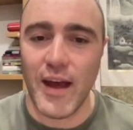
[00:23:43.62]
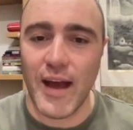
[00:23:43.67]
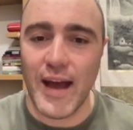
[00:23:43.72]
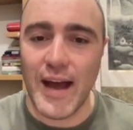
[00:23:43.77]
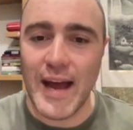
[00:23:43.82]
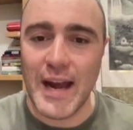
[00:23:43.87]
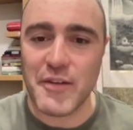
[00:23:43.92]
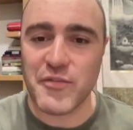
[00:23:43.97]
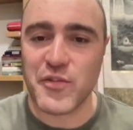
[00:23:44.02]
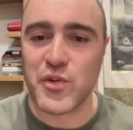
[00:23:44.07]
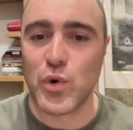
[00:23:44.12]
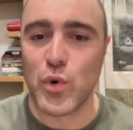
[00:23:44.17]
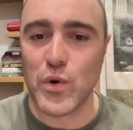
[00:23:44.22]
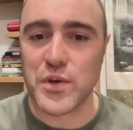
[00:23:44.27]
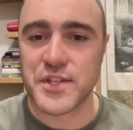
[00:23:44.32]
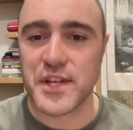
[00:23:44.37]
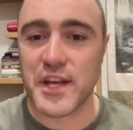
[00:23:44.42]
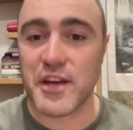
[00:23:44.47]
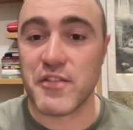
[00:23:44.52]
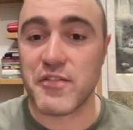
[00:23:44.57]
And of
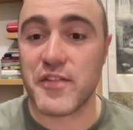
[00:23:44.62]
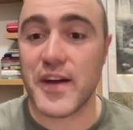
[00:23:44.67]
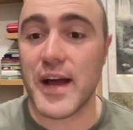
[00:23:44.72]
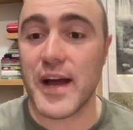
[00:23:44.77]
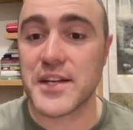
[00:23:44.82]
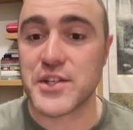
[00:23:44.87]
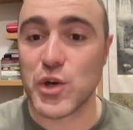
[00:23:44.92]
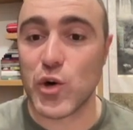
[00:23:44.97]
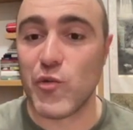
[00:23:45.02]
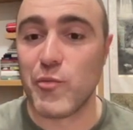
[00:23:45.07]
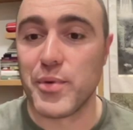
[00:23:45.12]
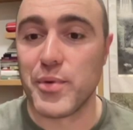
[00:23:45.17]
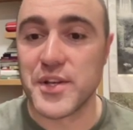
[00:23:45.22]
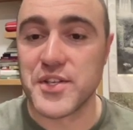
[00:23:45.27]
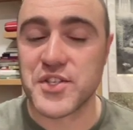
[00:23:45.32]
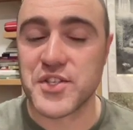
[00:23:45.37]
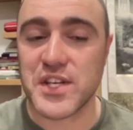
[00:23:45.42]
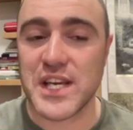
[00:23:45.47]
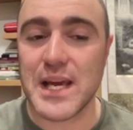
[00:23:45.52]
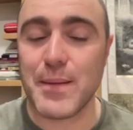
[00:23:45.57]
course, the effects of
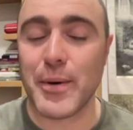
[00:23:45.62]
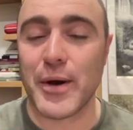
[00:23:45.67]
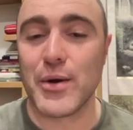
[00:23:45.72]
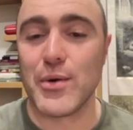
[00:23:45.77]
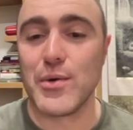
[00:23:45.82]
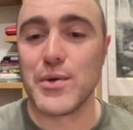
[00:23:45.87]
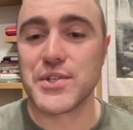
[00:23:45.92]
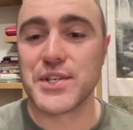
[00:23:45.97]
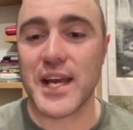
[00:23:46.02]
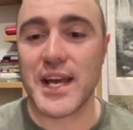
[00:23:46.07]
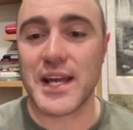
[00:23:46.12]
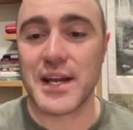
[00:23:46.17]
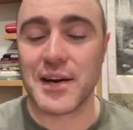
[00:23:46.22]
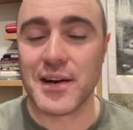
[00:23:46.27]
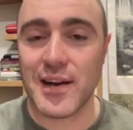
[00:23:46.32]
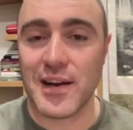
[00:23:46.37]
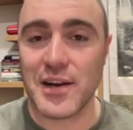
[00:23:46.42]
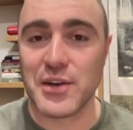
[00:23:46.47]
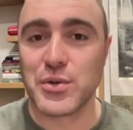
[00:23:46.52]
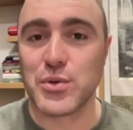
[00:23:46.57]
placebos in
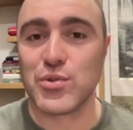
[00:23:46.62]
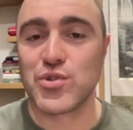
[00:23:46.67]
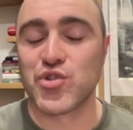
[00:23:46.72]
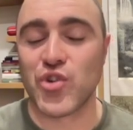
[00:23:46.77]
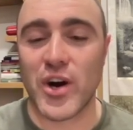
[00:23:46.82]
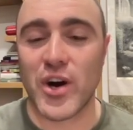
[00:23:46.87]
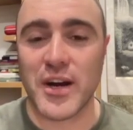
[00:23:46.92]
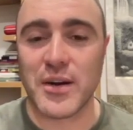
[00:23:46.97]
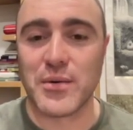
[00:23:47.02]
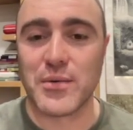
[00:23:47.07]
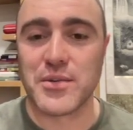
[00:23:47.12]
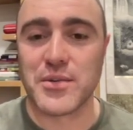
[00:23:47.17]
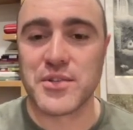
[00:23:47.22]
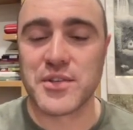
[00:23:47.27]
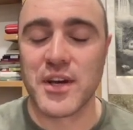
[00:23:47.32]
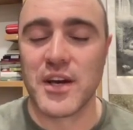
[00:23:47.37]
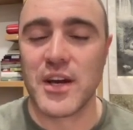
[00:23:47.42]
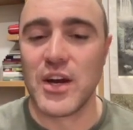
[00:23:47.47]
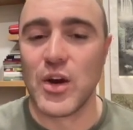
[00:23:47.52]
clinical trials.